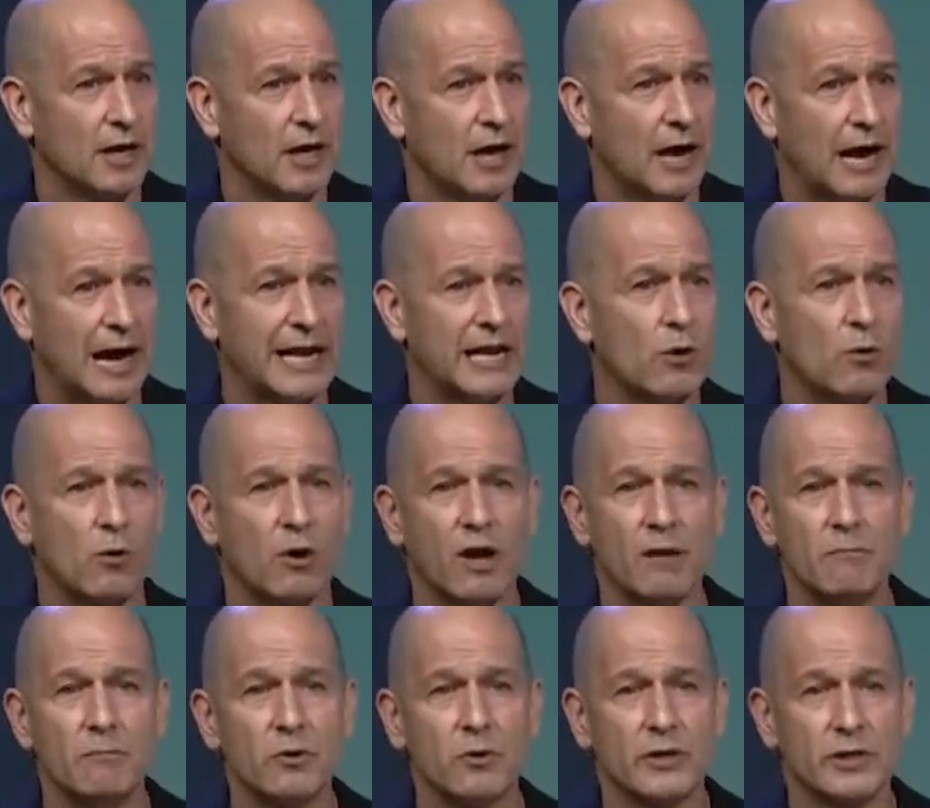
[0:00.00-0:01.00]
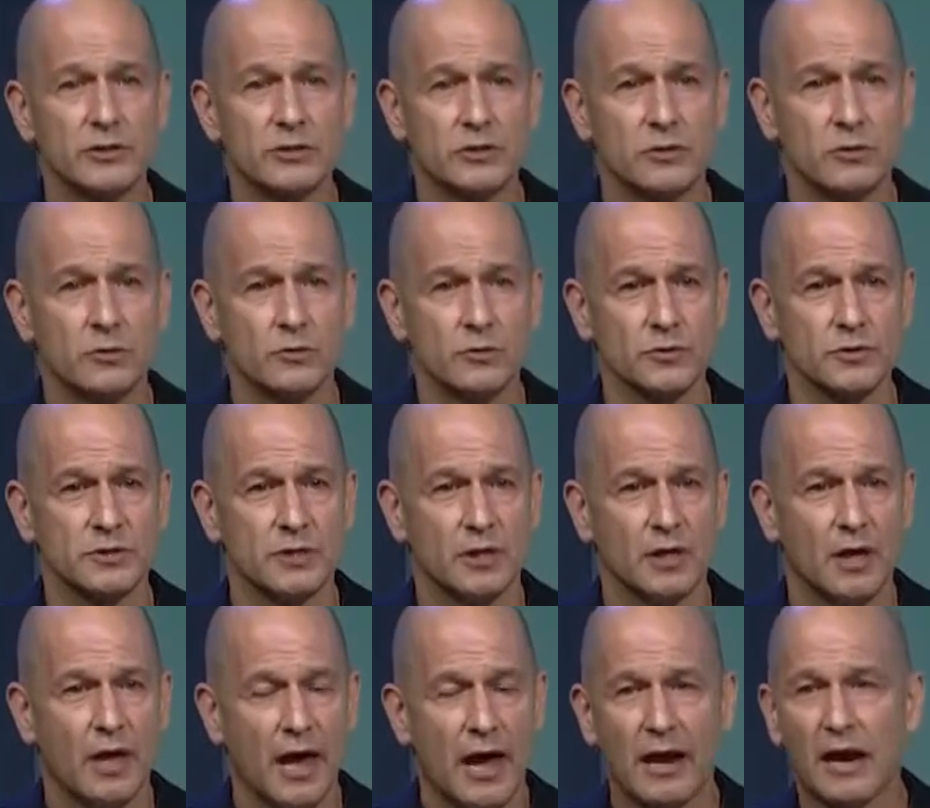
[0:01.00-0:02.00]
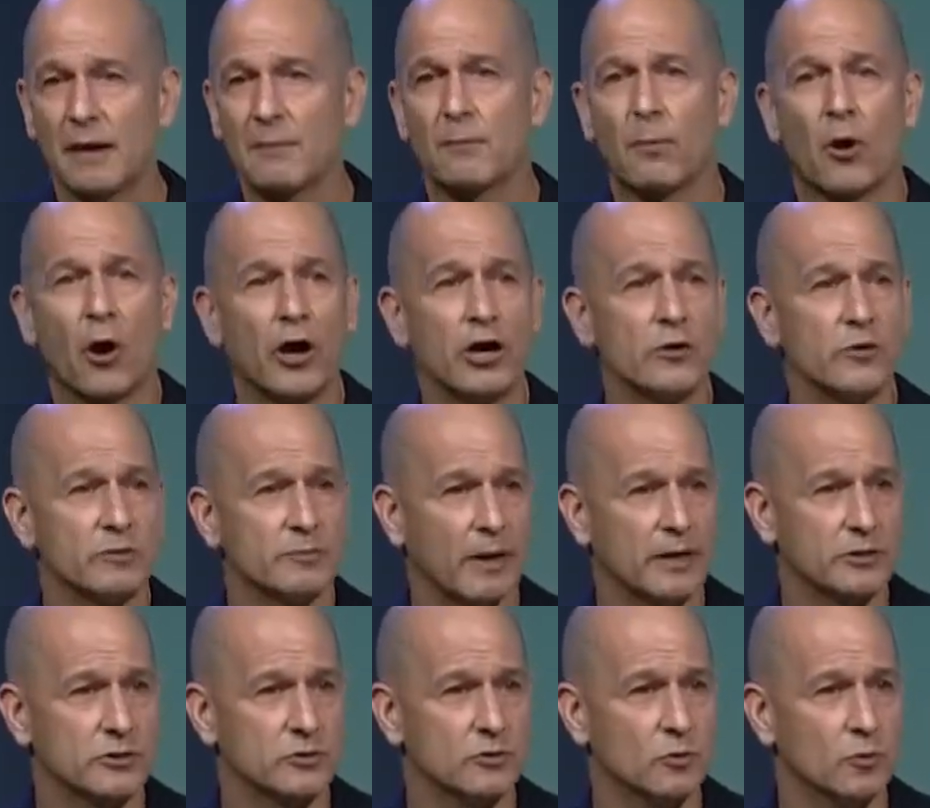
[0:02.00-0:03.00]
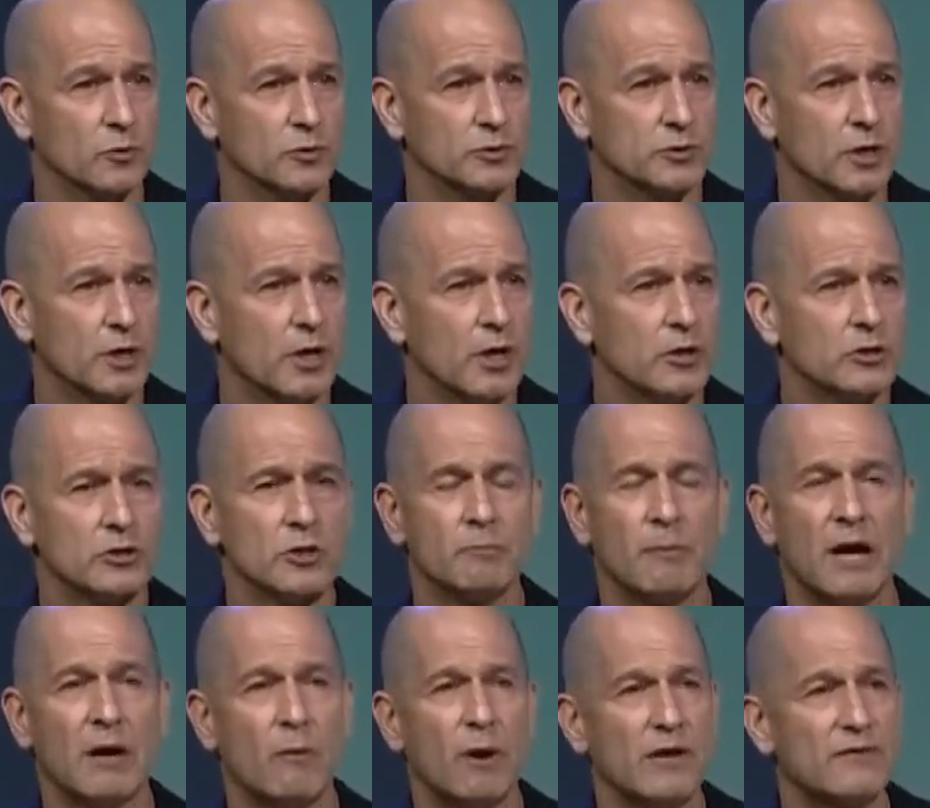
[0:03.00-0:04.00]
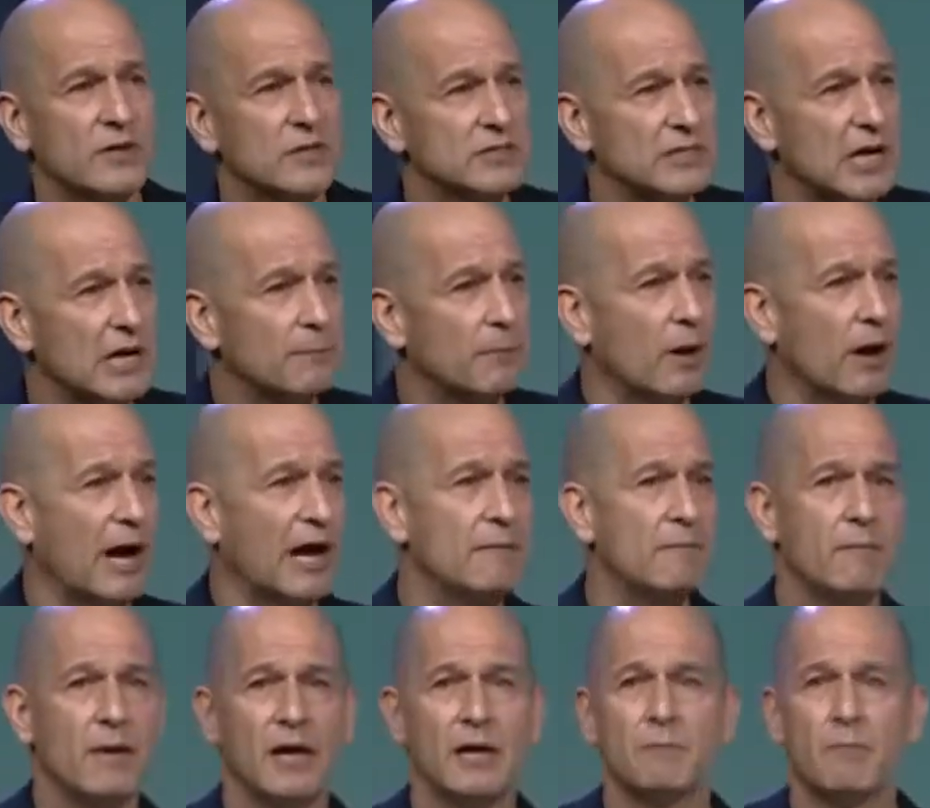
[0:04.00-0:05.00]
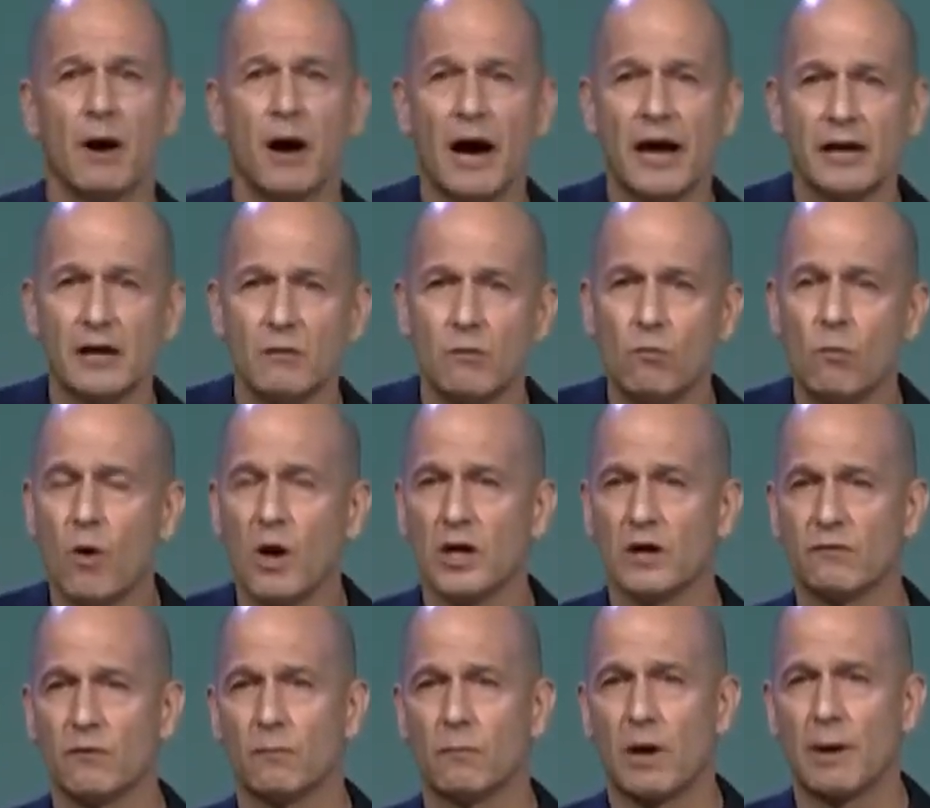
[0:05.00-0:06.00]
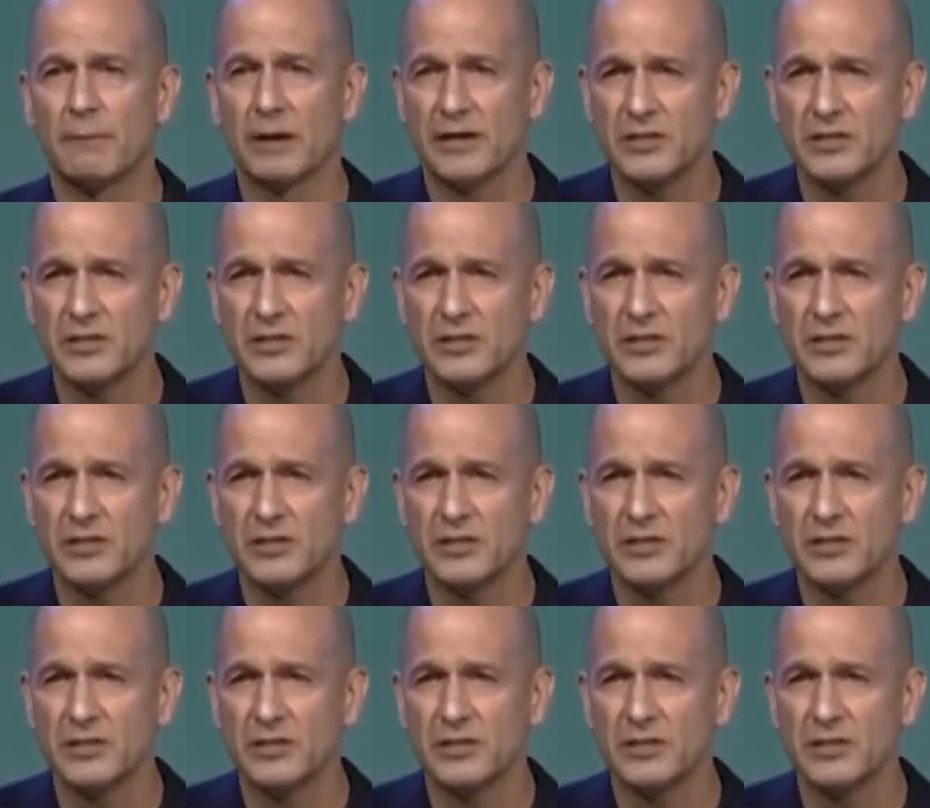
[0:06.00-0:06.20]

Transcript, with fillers: I know where I'm building schools, and I partner with my schools. So by way of example, I may buy a wonderful property.